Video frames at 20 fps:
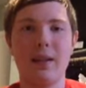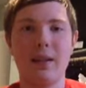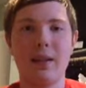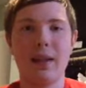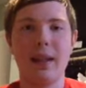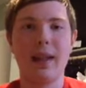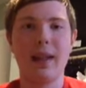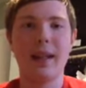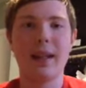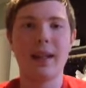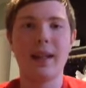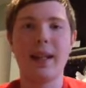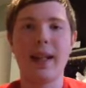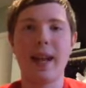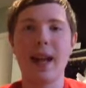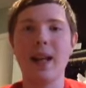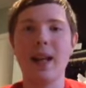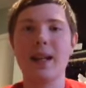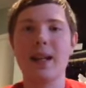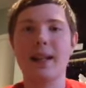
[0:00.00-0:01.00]
Like he
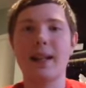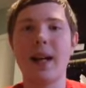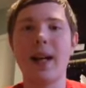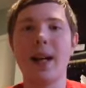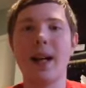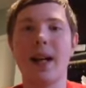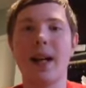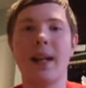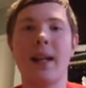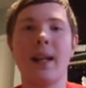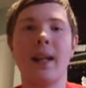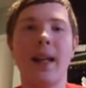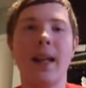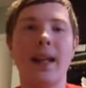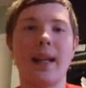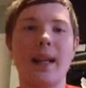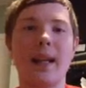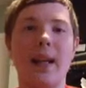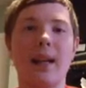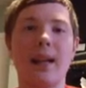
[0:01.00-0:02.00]
can't die
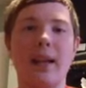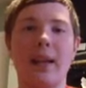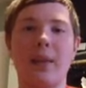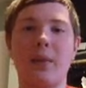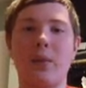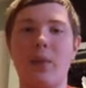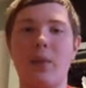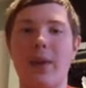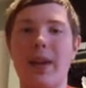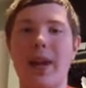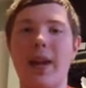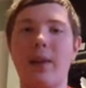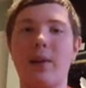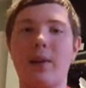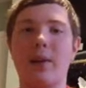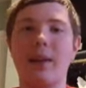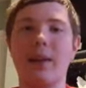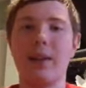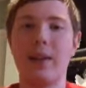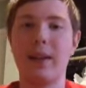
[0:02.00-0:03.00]
like
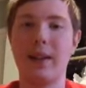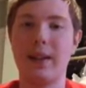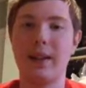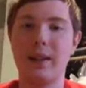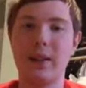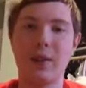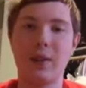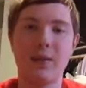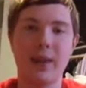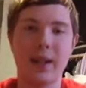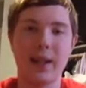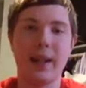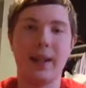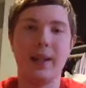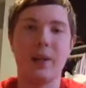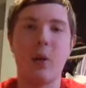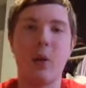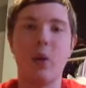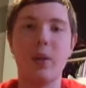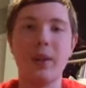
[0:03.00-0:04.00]
without like
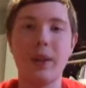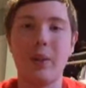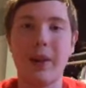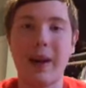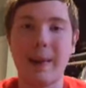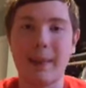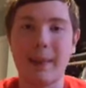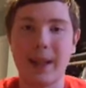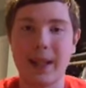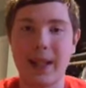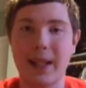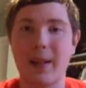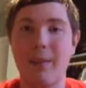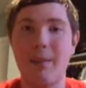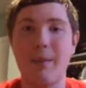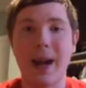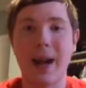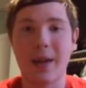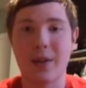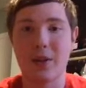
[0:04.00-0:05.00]
using holy weapons like the
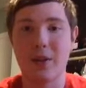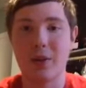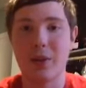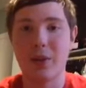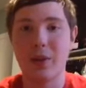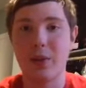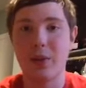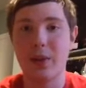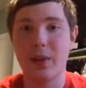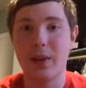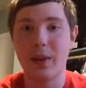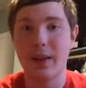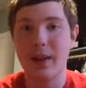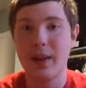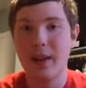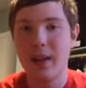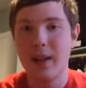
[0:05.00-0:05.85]
master sword,